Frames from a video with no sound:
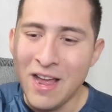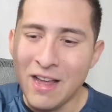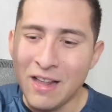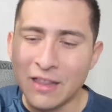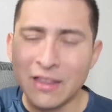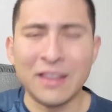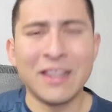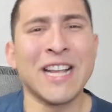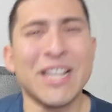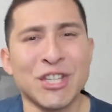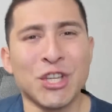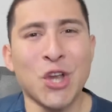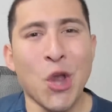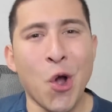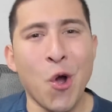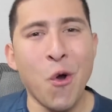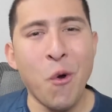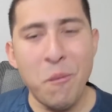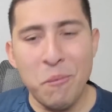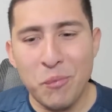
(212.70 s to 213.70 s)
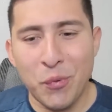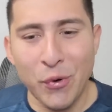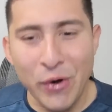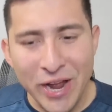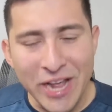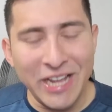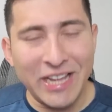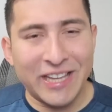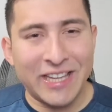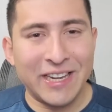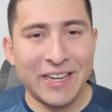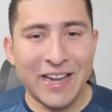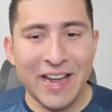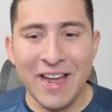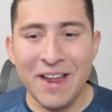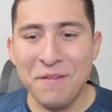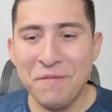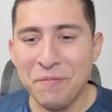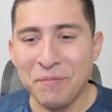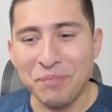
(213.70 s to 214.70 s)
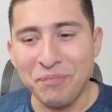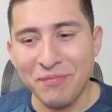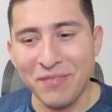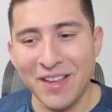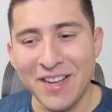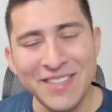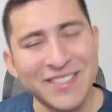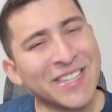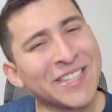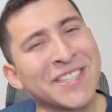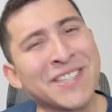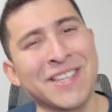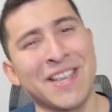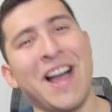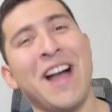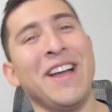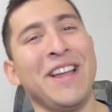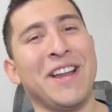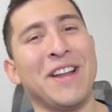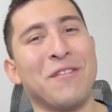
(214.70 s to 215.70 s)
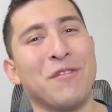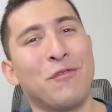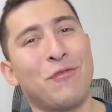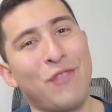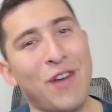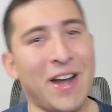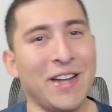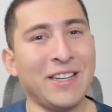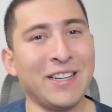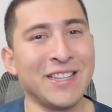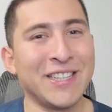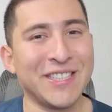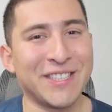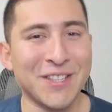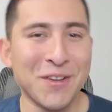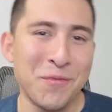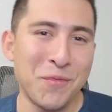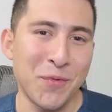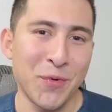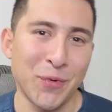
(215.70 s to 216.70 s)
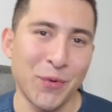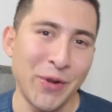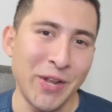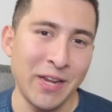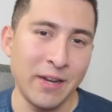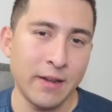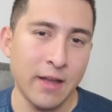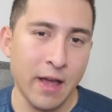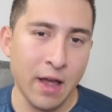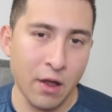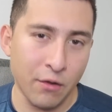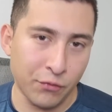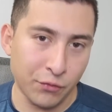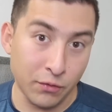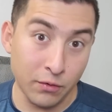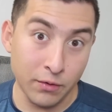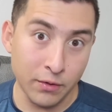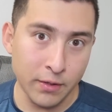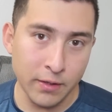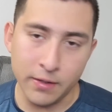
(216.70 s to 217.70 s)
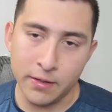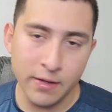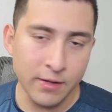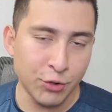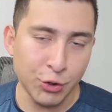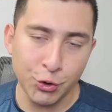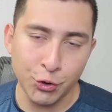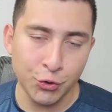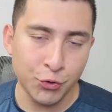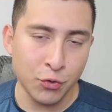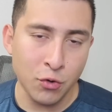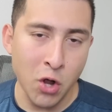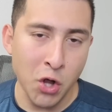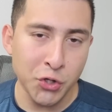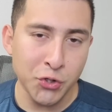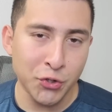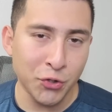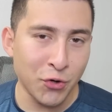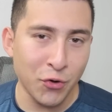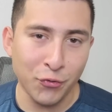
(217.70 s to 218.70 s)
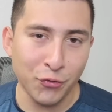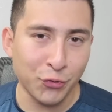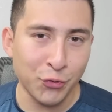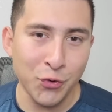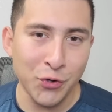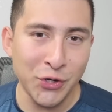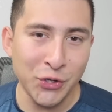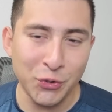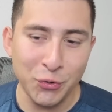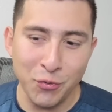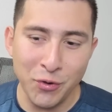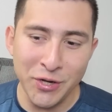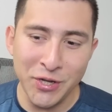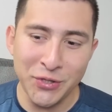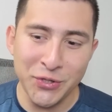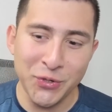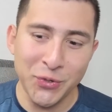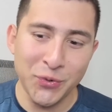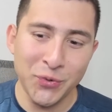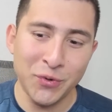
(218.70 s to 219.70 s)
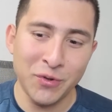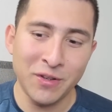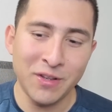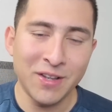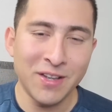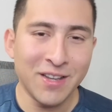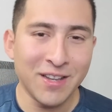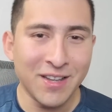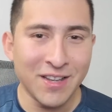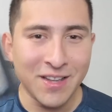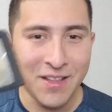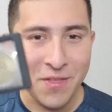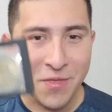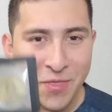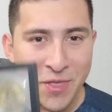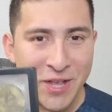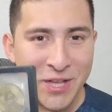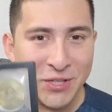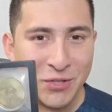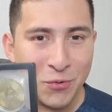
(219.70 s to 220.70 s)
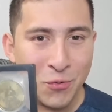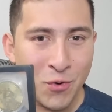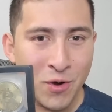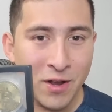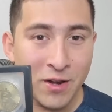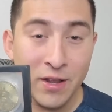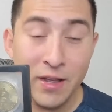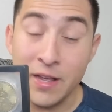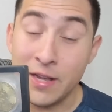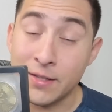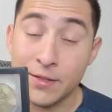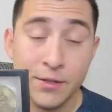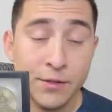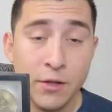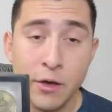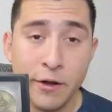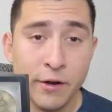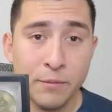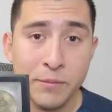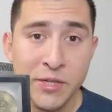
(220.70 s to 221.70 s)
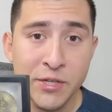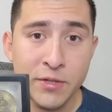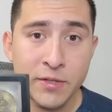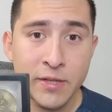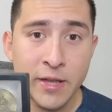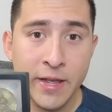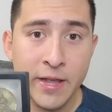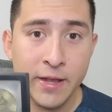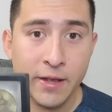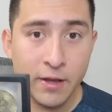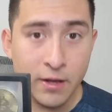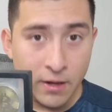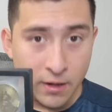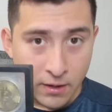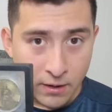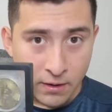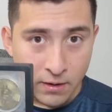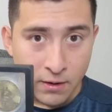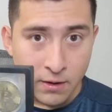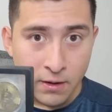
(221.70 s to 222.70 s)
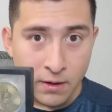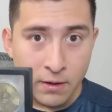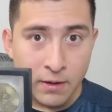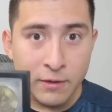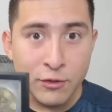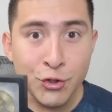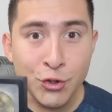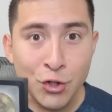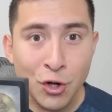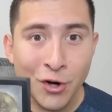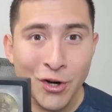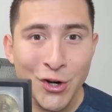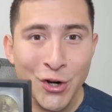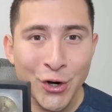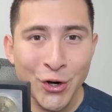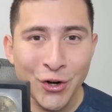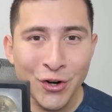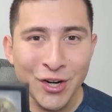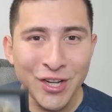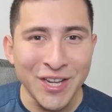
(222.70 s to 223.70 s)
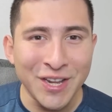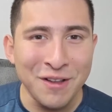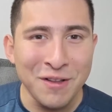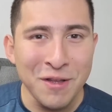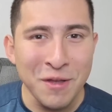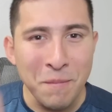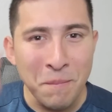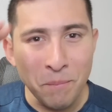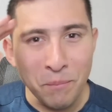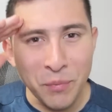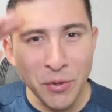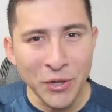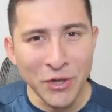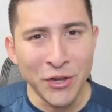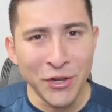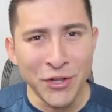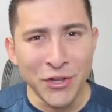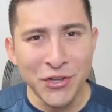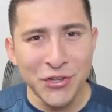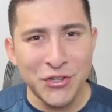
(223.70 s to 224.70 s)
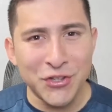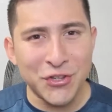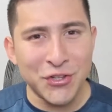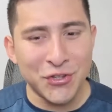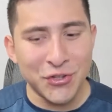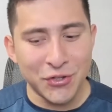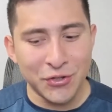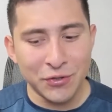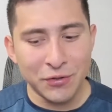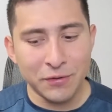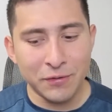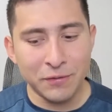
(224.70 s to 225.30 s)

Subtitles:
Let's go breaking, and it's exciting. Finally, some green after the destruction of 2022. This one is not a mistake. Start early. Peace.